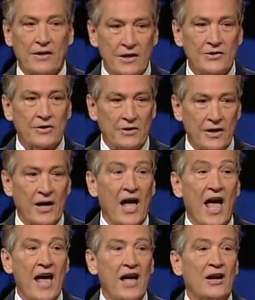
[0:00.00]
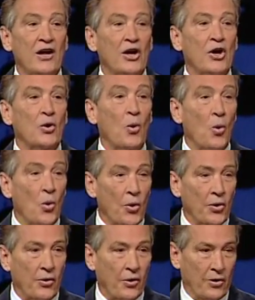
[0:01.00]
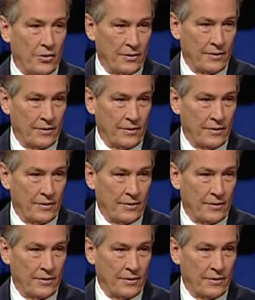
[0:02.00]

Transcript: decently and in order.